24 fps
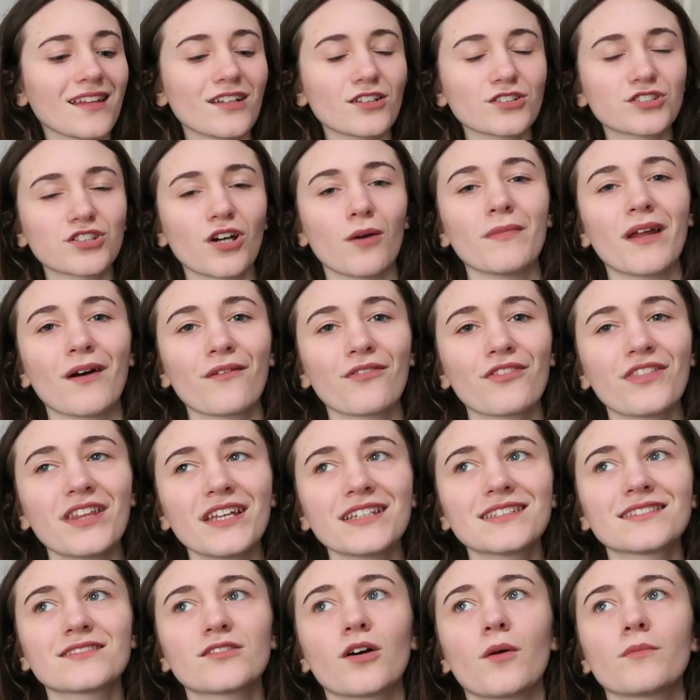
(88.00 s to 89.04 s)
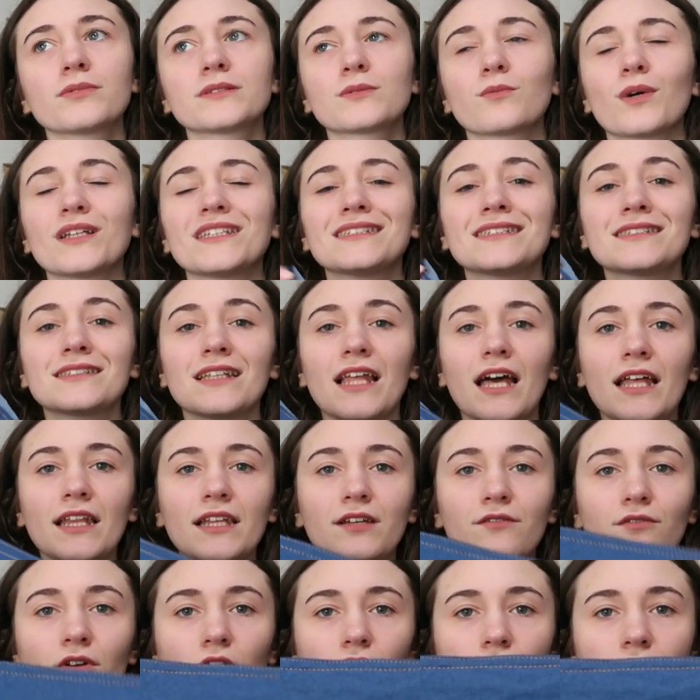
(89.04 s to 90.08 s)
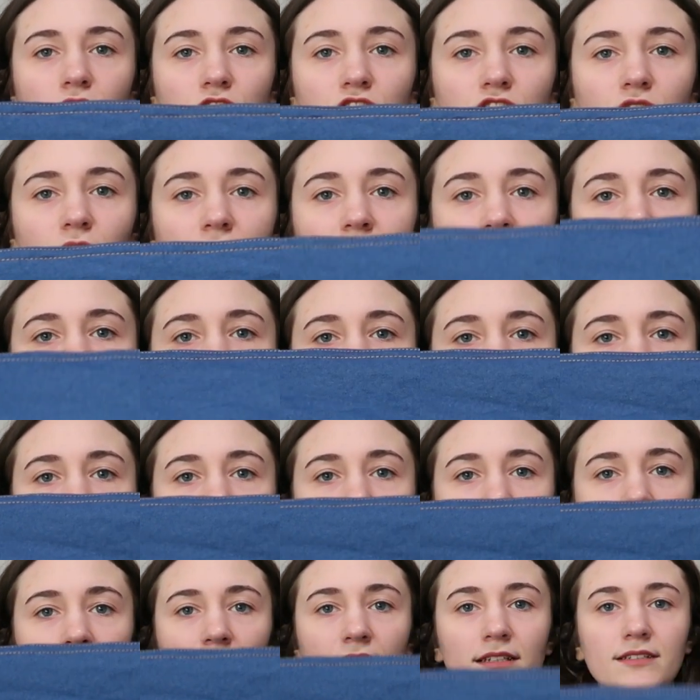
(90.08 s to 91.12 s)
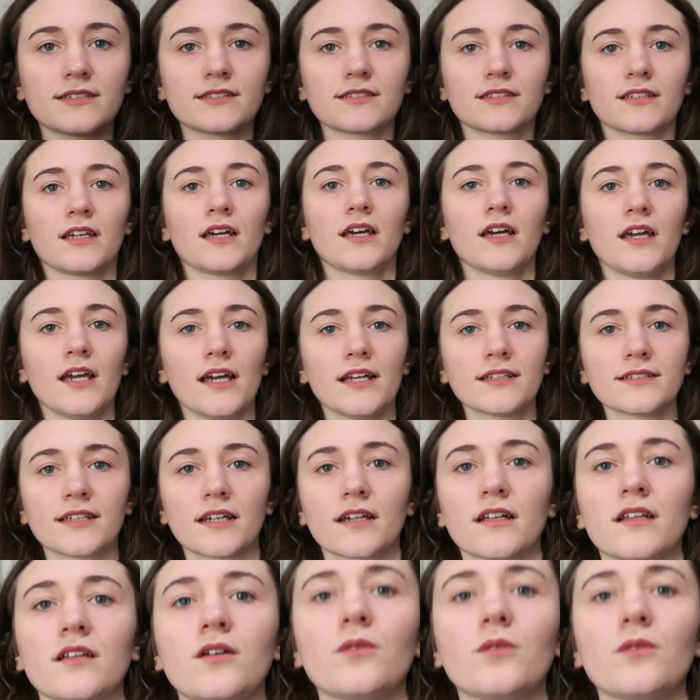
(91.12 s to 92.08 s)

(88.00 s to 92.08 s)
little top. Now this top went slightly wrong. So it's like this. It's like a